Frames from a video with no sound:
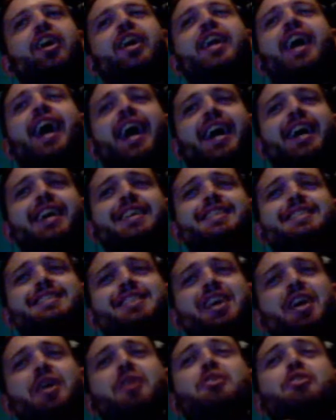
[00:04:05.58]
that is
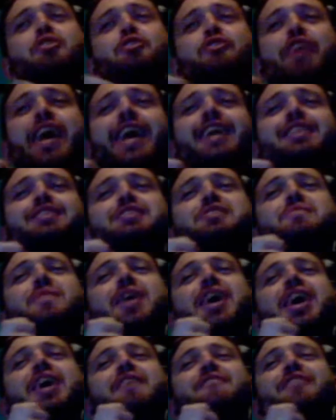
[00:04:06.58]
so cringe
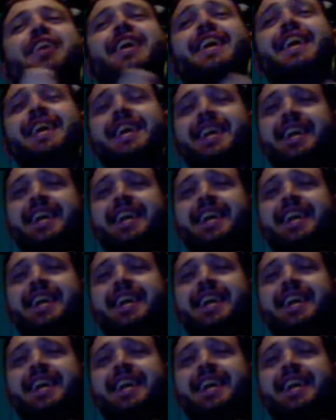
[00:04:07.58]
worthy.